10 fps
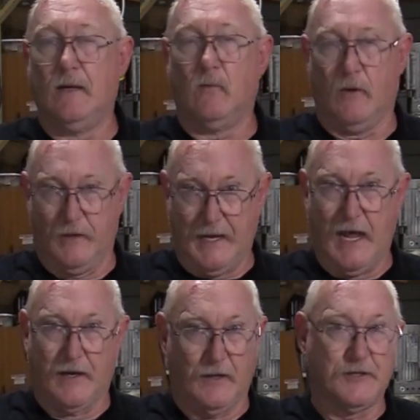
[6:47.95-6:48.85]
well, the
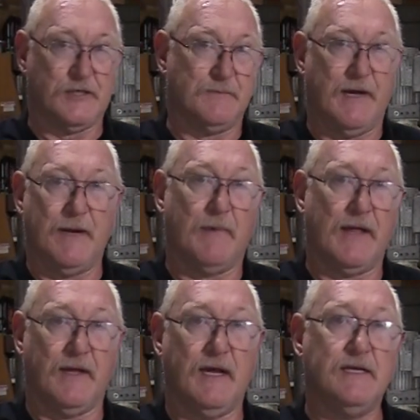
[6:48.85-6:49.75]
calculations made by
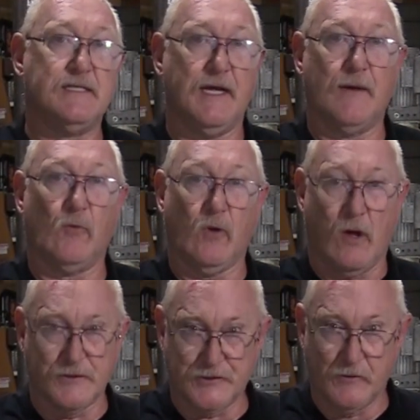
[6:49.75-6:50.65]
the E C M will
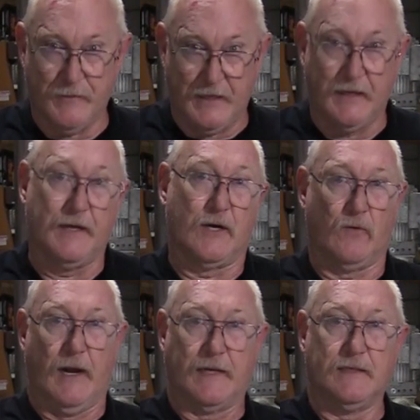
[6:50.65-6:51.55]
also be
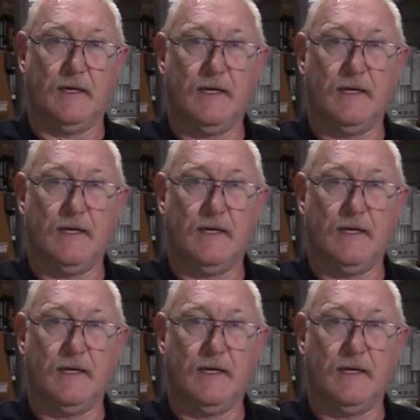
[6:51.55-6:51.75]
incorrect,